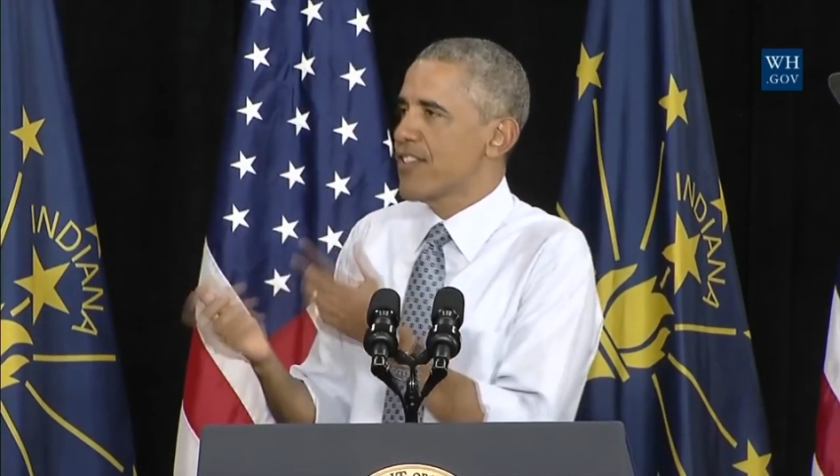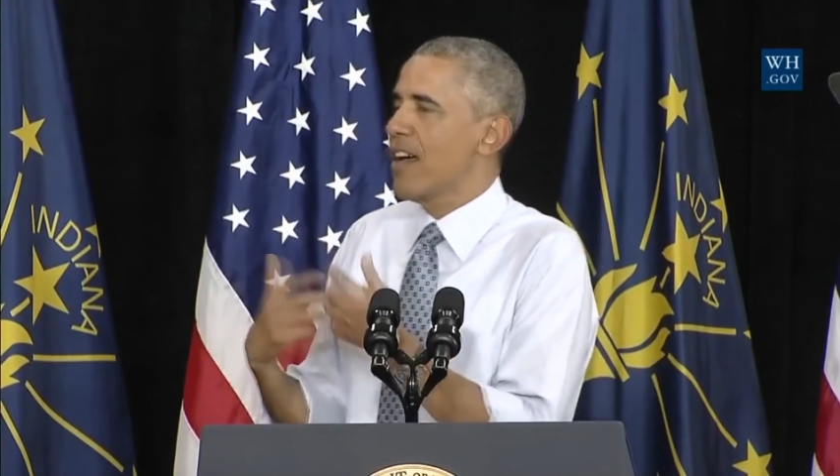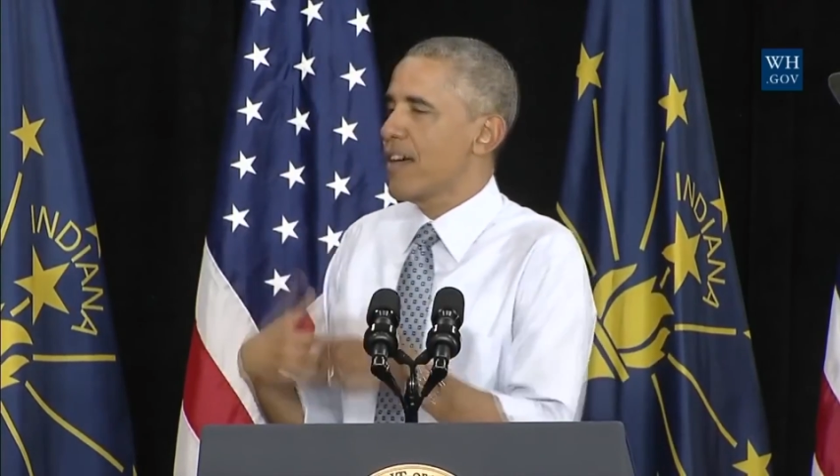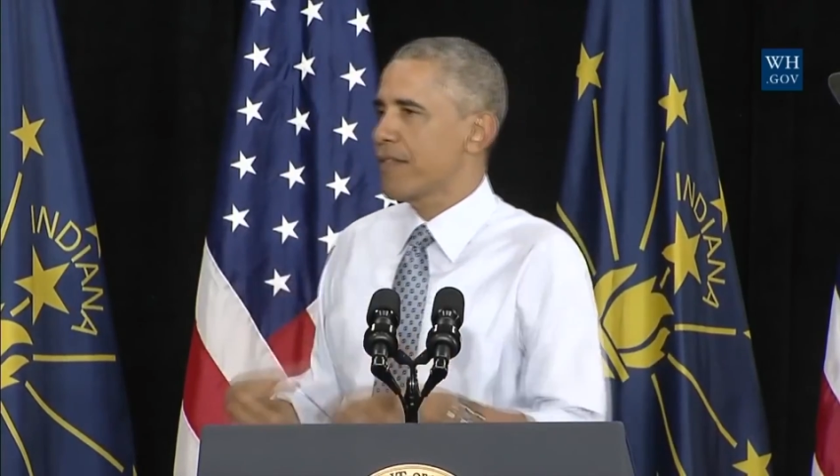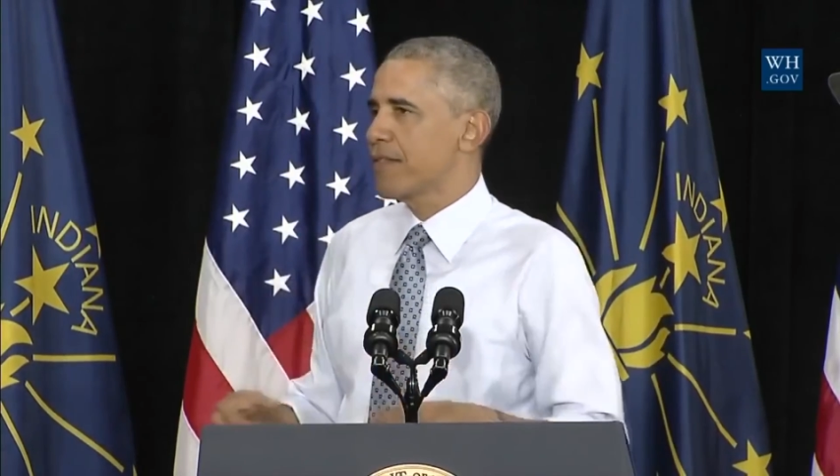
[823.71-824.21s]

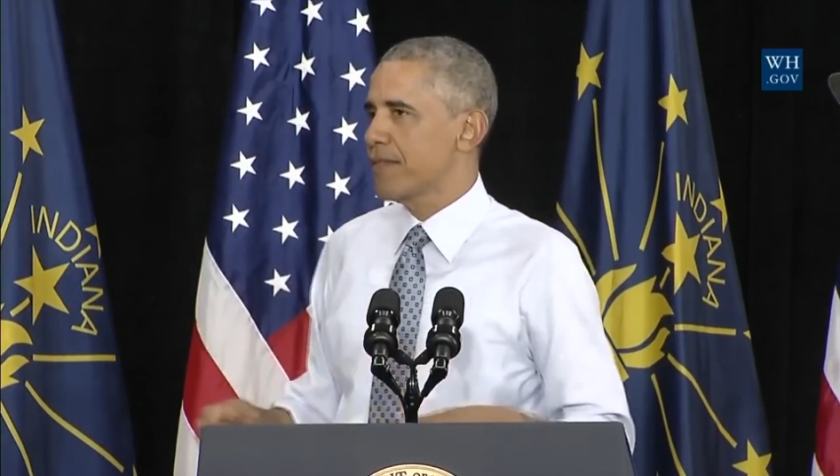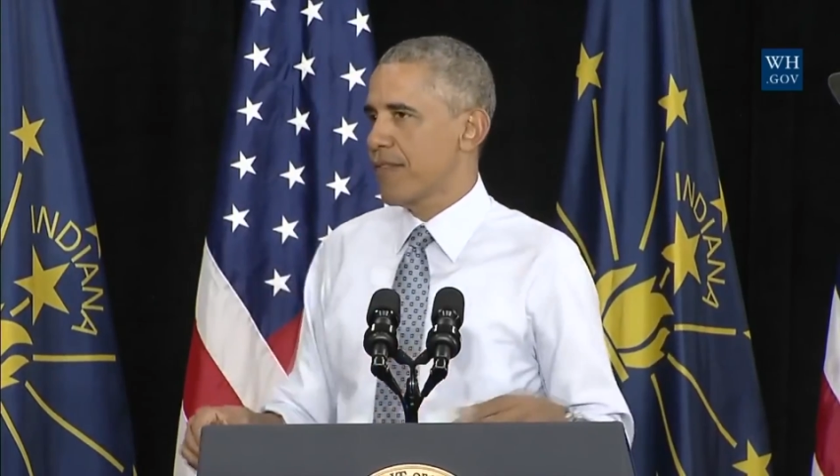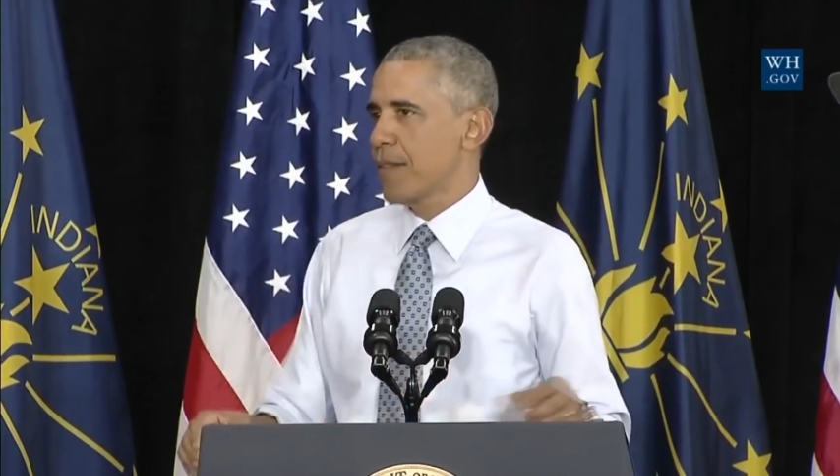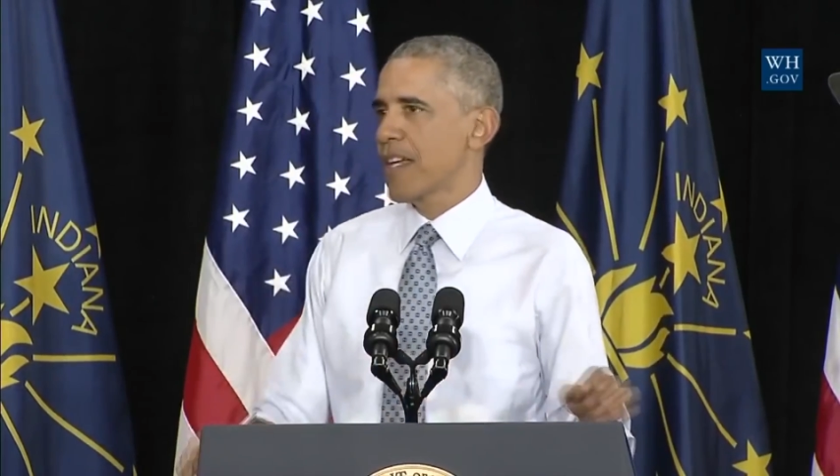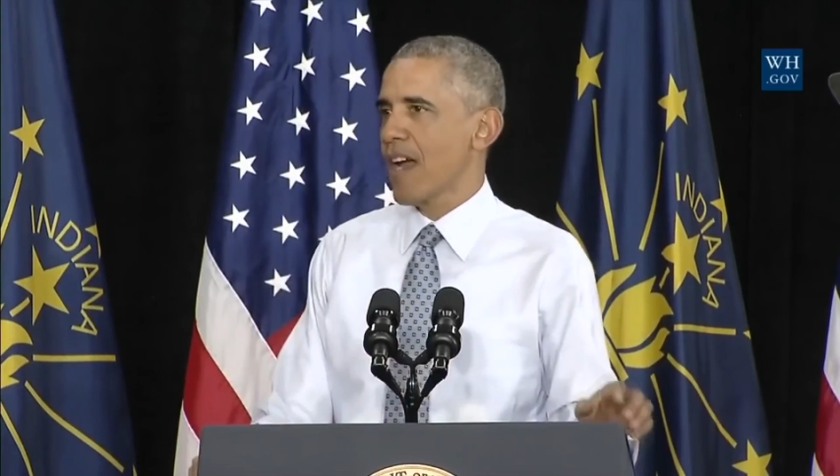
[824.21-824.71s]
stuff
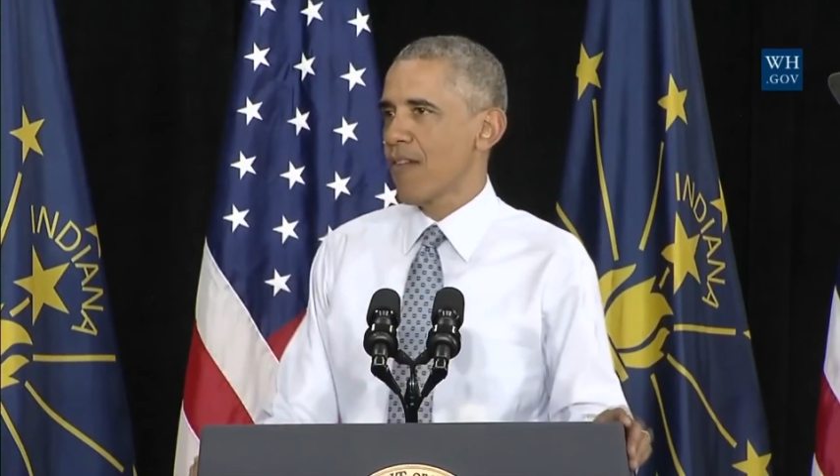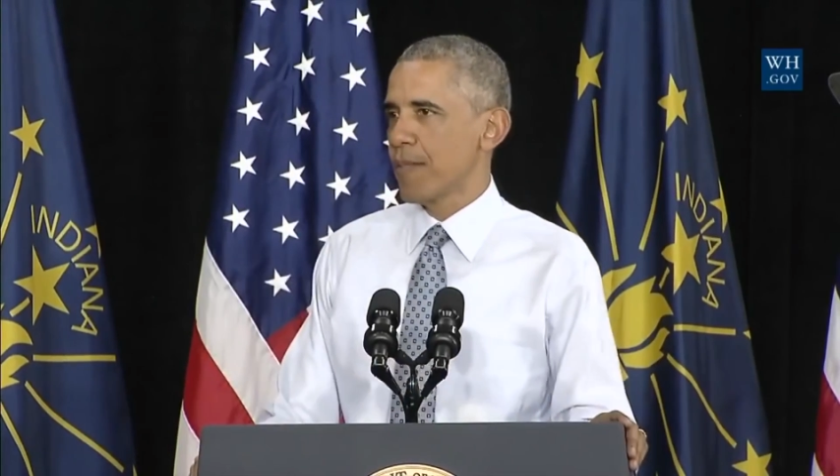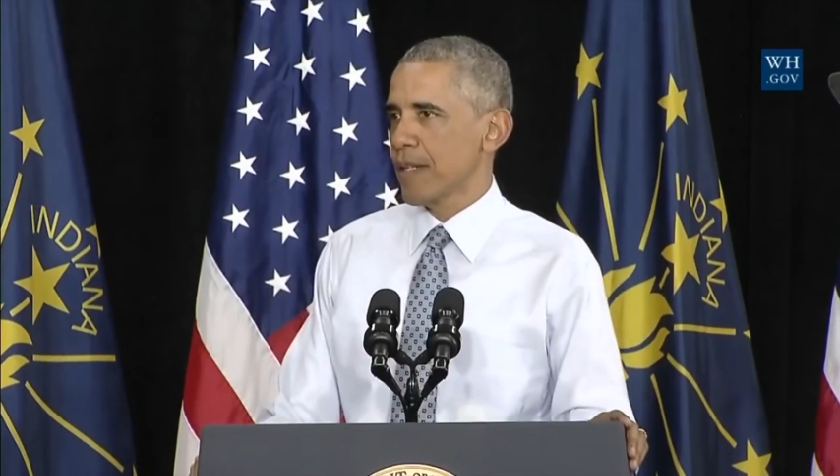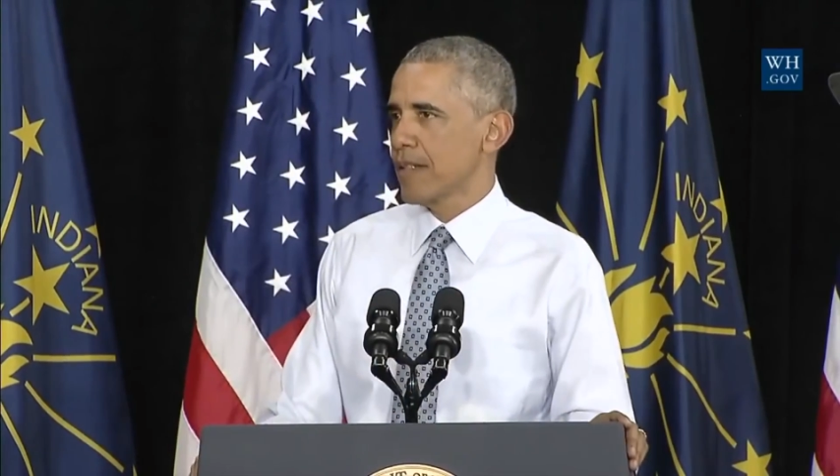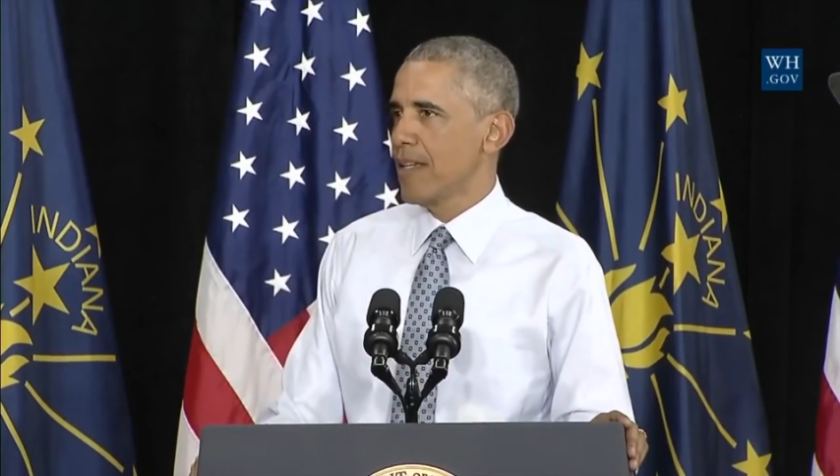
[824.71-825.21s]
from the government.